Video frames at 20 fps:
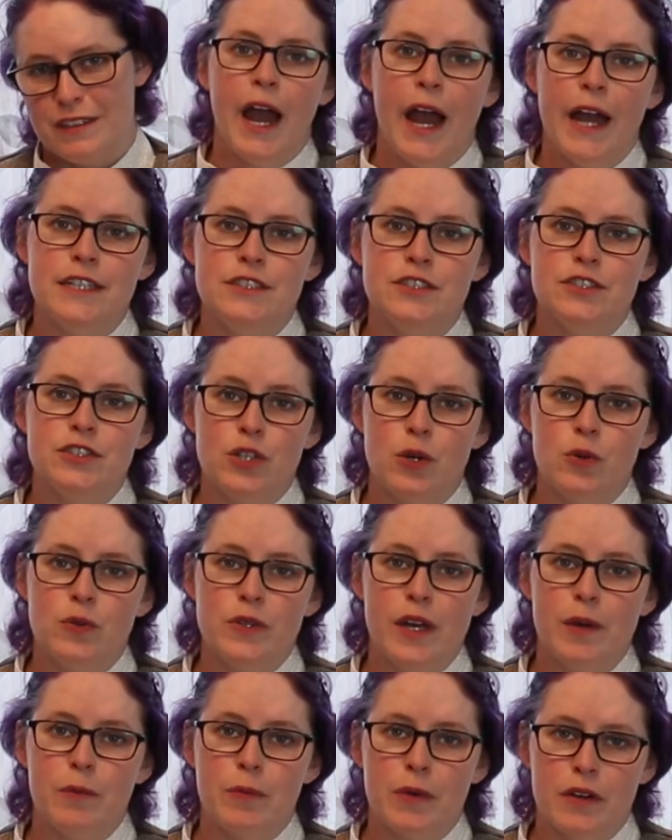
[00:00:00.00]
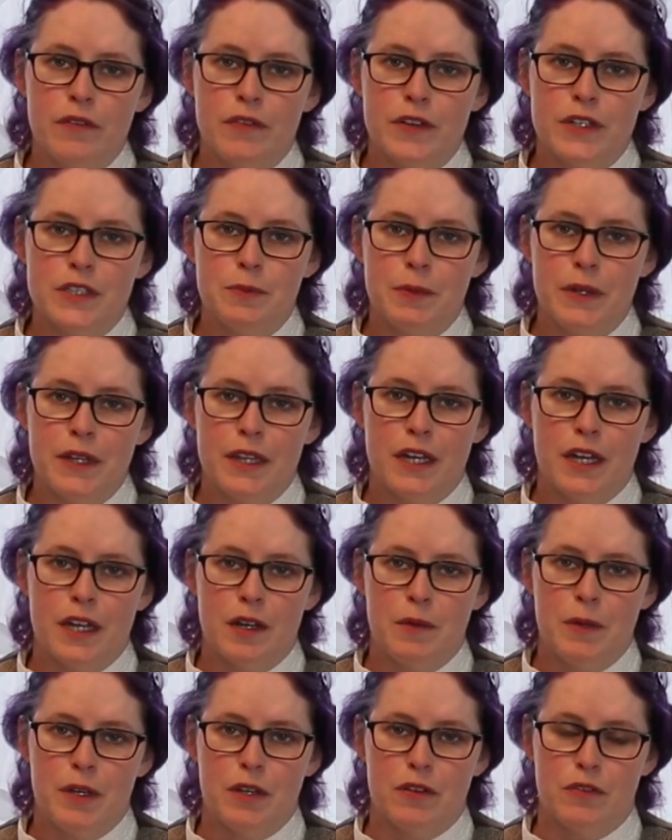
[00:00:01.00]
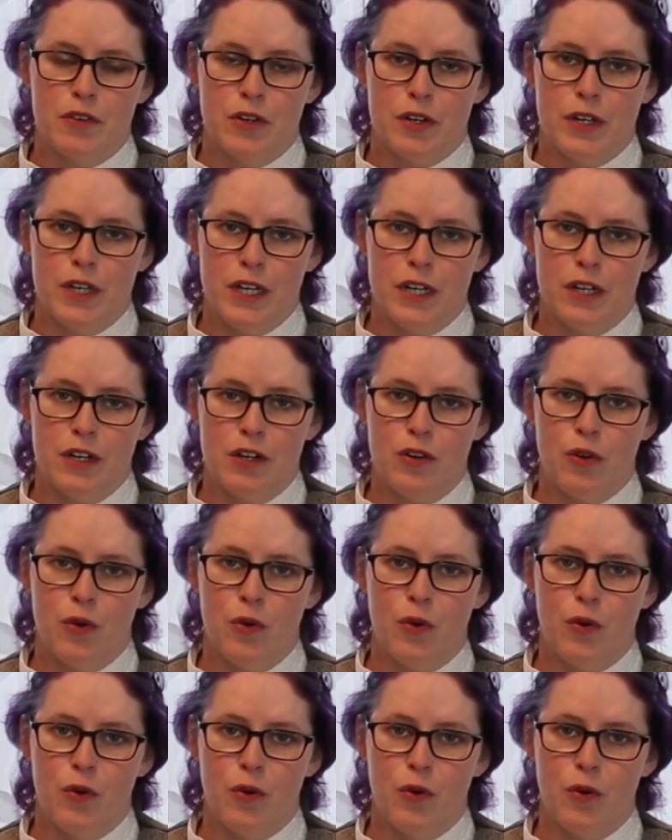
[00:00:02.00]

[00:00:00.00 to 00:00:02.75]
And don't let perfect be the enemy of good here,